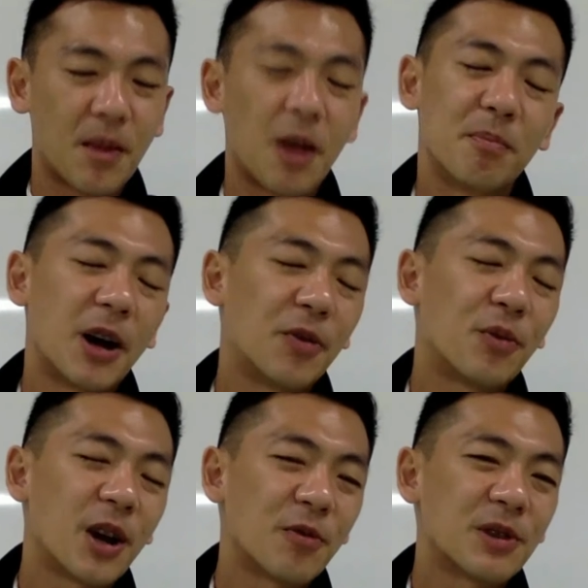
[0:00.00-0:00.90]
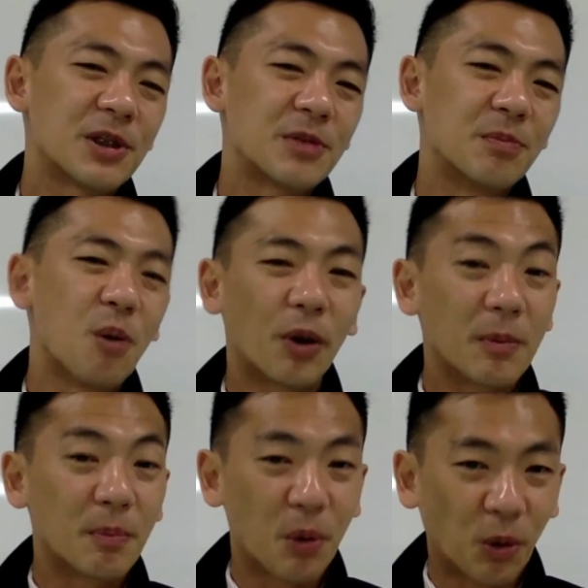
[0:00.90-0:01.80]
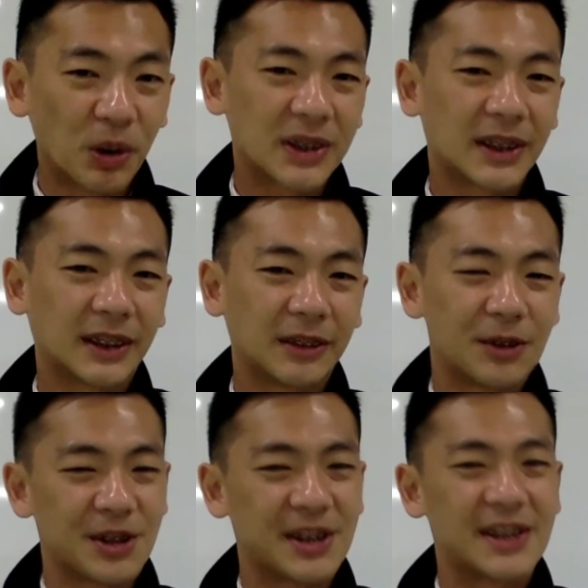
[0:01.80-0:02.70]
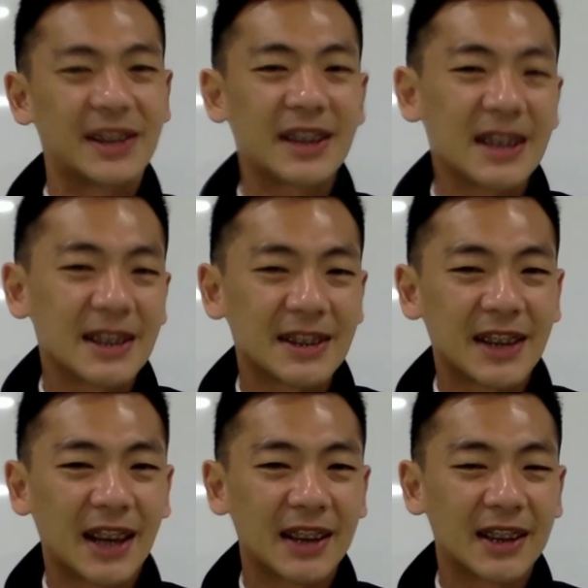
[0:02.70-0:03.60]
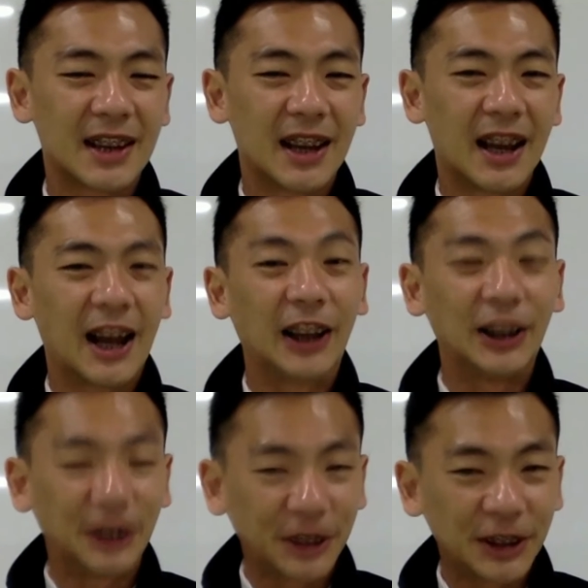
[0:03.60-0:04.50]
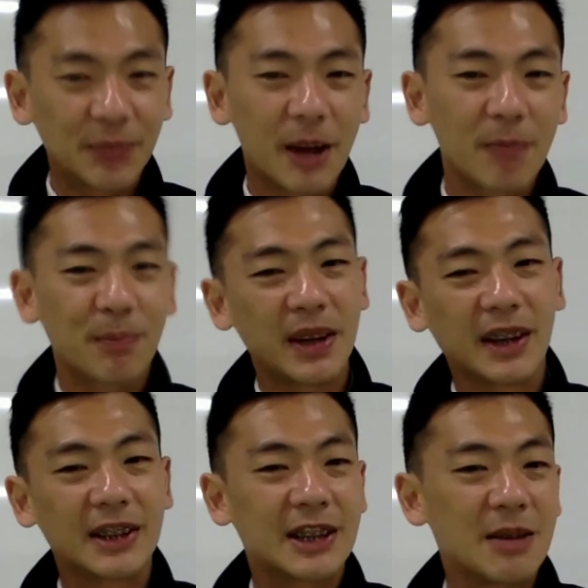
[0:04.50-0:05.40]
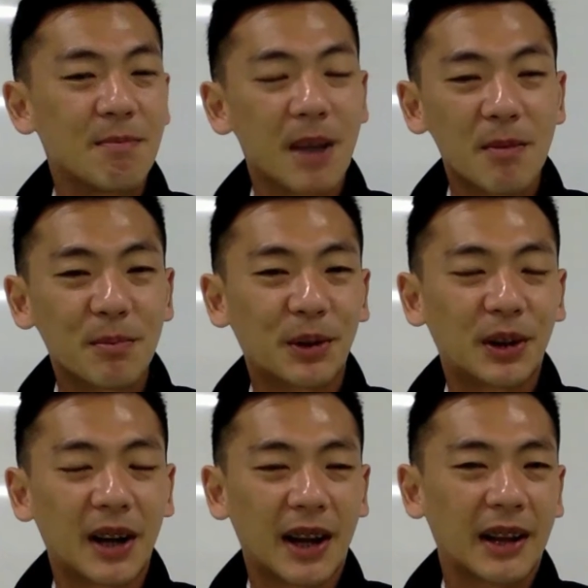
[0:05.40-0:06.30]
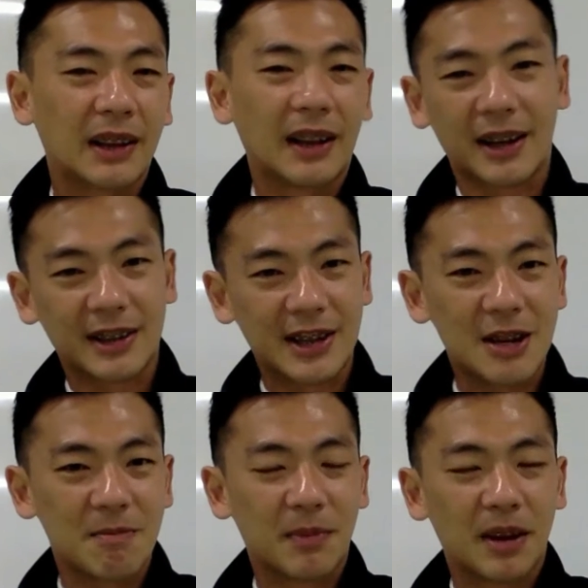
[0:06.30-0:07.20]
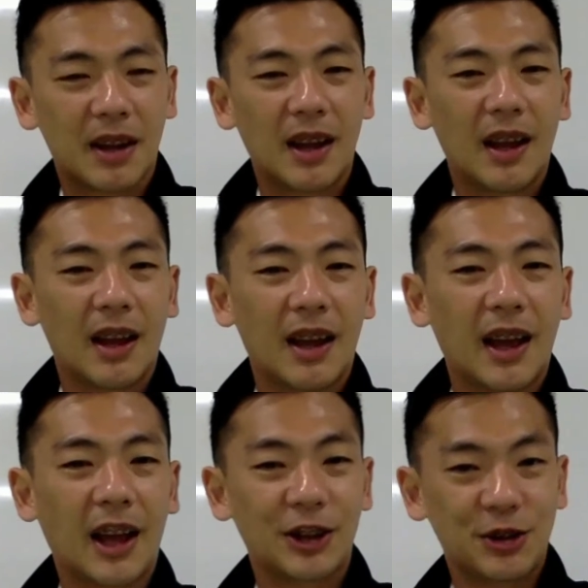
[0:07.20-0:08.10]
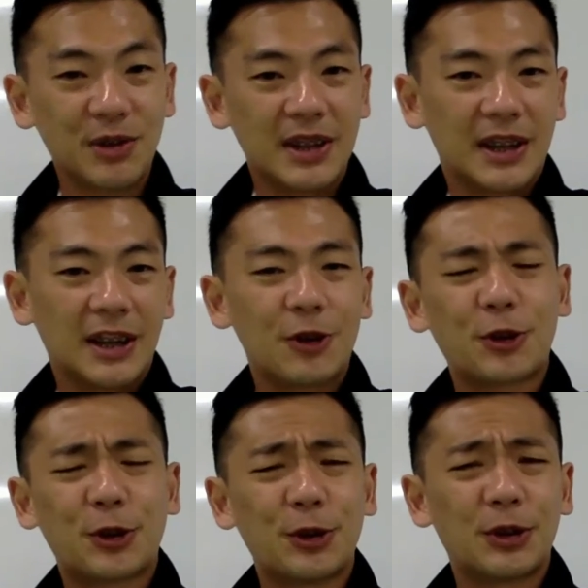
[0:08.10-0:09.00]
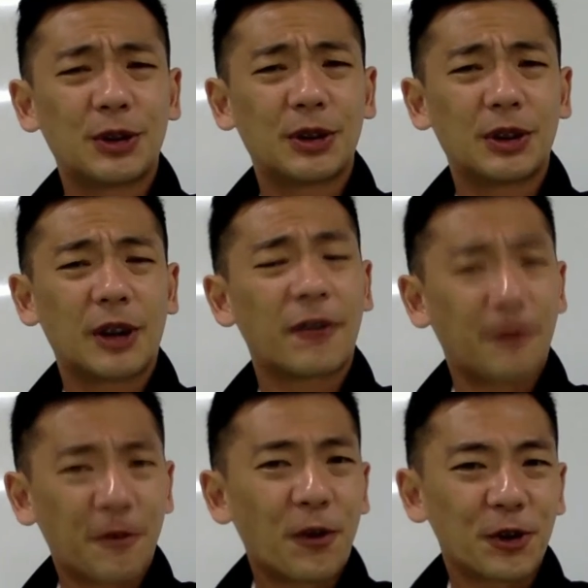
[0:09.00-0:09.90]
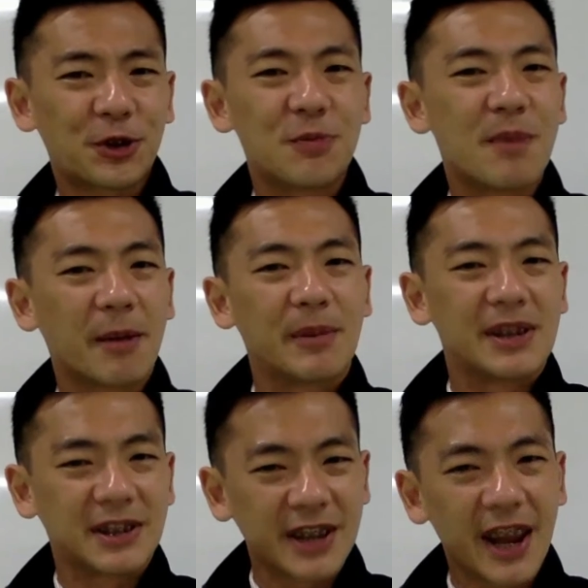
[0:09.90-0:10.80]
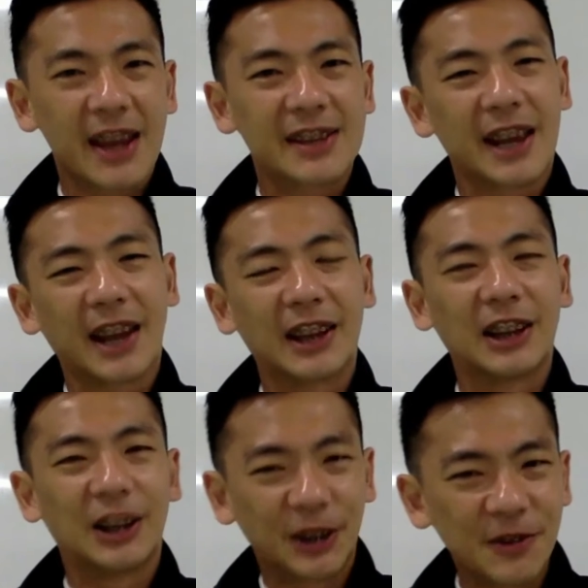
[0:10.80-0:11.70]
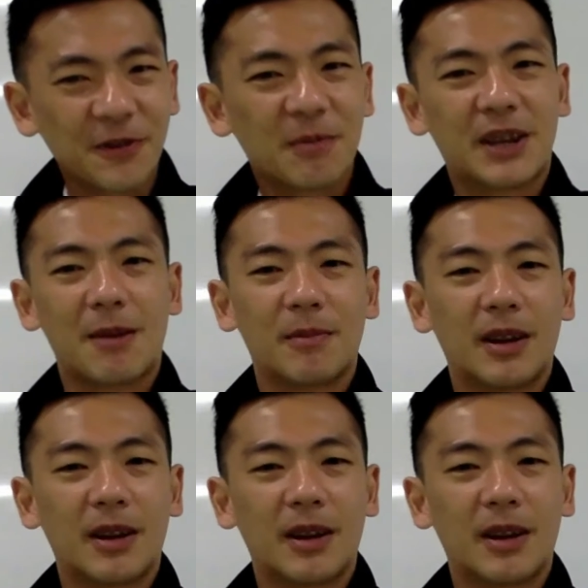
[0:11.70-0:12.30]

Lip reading: But what was more important was the skills that I learned by being a team member and led a team. At uni, you could afford to make mistakes and learn from them.